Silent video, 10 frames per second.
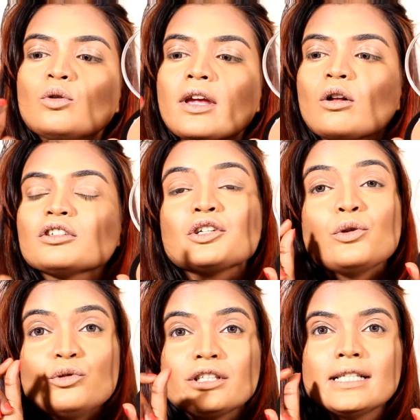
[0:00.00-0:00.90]
you can also
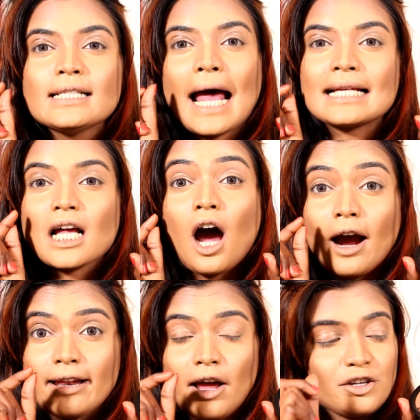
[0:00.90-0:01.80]
use this as a
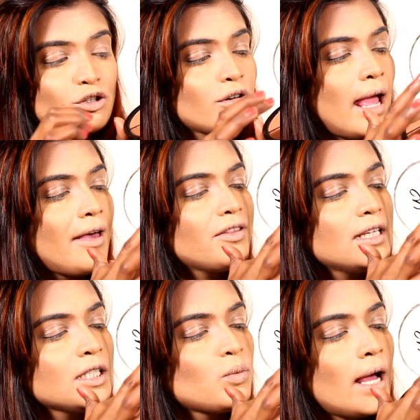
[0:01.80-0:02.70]
highlighter, and
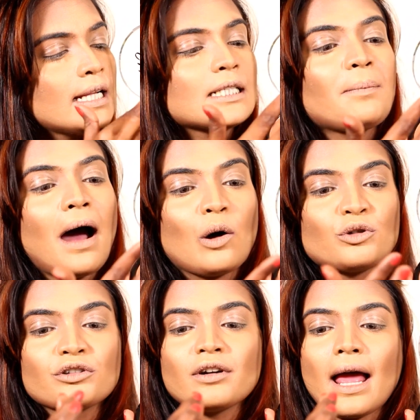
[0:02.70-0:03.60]
this one is a
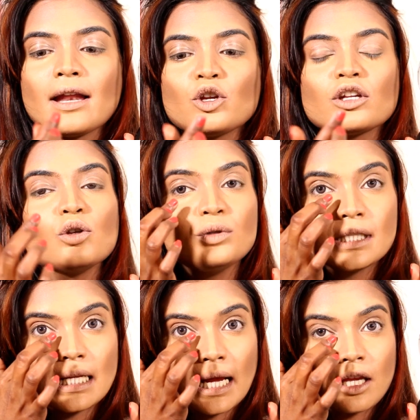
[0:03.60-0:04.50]
powder, and you can use
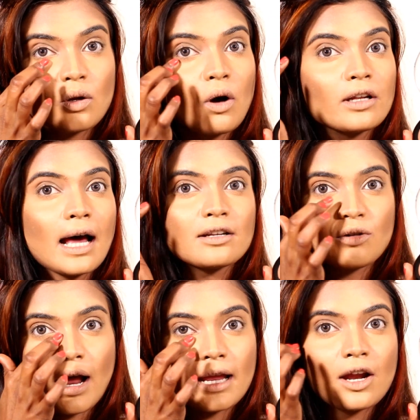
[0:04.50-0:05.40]
it on the
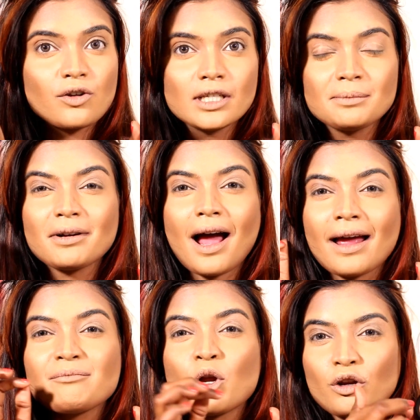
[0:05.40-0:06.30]
under eye areas, but
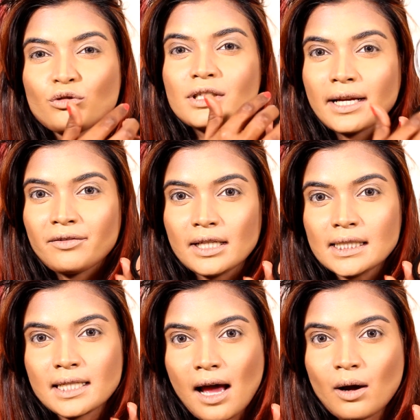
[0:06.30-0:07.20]
I'm not using
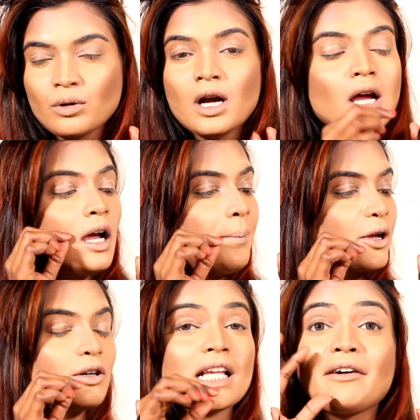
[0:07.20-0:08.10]
this now
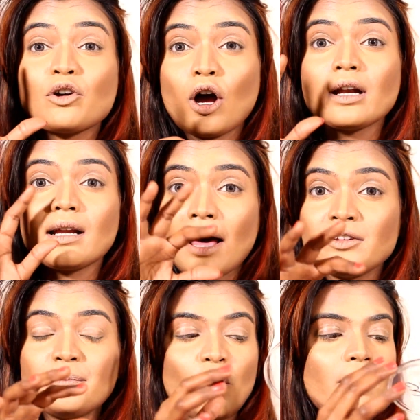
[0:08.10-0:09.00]
because I've got
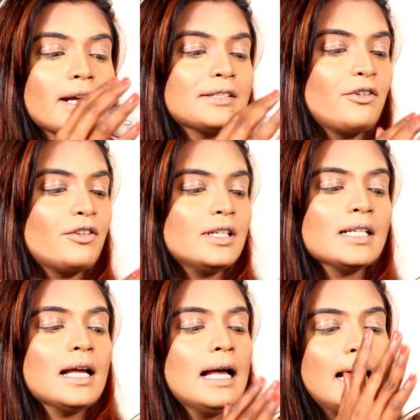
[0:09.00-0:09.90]
other products for
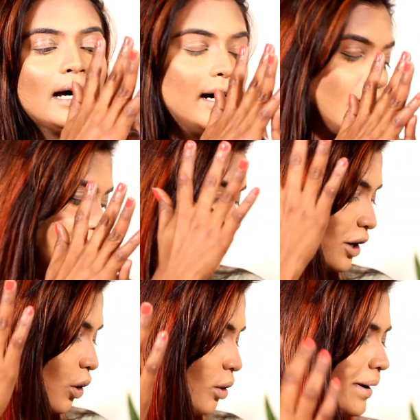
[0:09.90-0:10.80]
this.
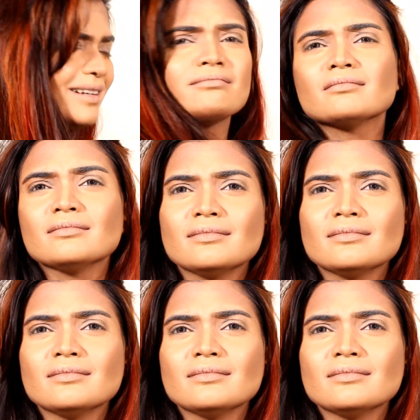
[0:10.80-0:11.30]
But